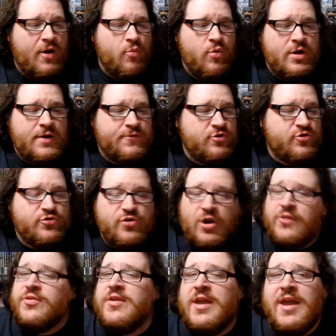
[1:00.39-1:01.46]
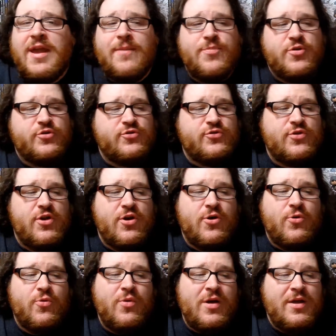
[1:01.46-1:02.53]
Whenever you start the game, there's
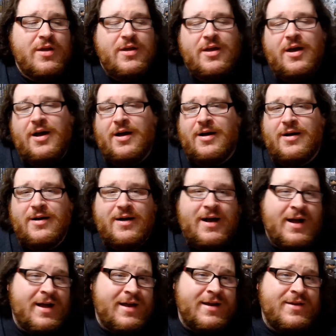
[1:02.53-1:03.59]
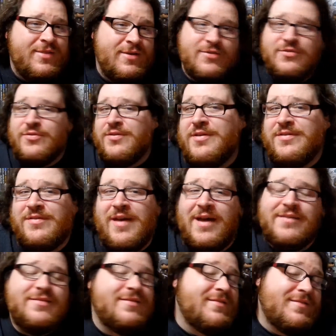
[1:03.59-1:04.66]
no hi, these are
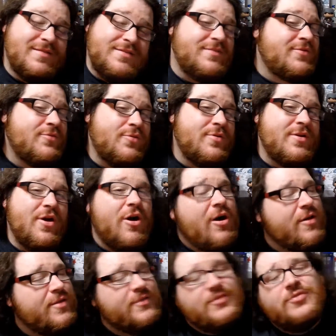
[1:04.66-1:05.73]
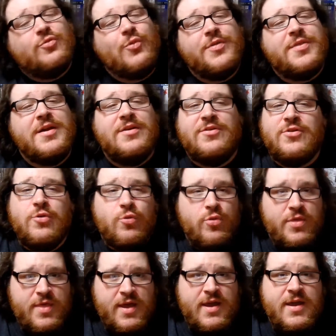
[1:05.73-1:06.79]
assassins, this is who they are, this is what they do.
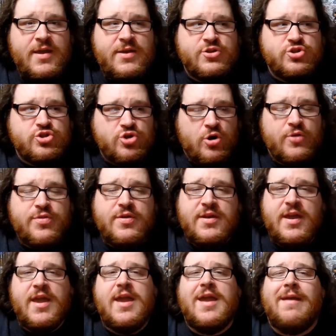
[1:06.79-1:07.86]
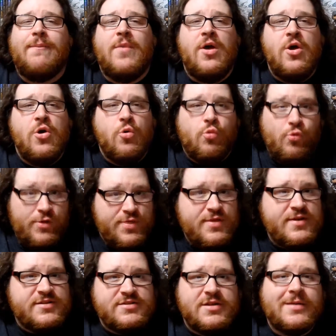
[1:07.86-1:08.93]
They start the game with
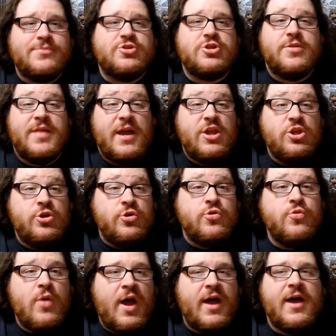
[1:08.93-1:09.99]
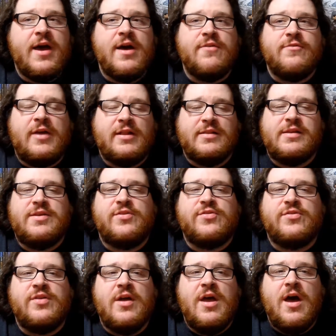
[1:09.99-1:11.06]
the assumption that you have at
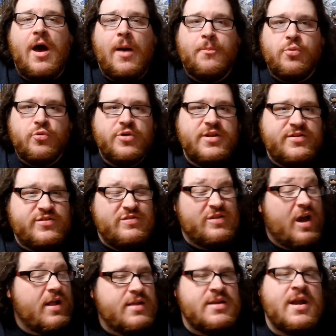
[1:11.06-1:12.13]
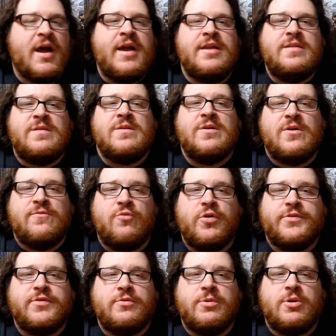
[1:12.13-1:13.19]
least a pretty solid idea of
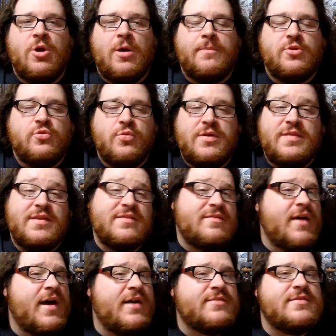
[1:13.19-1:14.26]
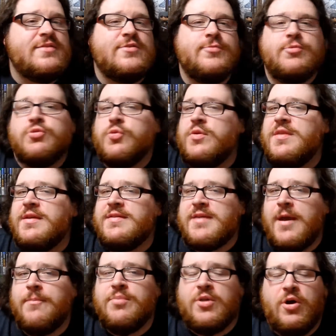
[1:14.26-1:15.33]
what's going on between the assassins, between the
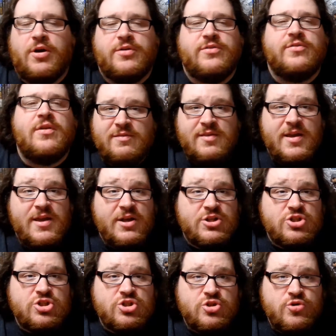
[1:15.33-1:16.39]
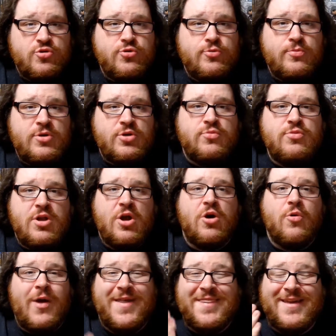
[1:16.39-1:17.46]
Templars. They assume you
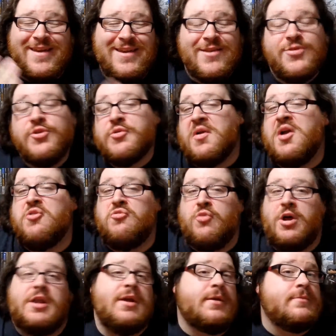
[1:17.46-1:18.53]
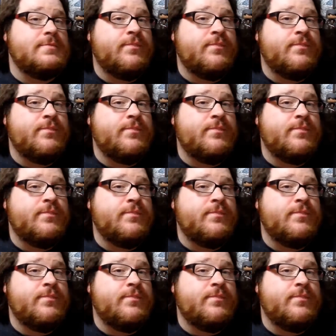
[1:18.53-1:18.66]
know, and they hit the ground running.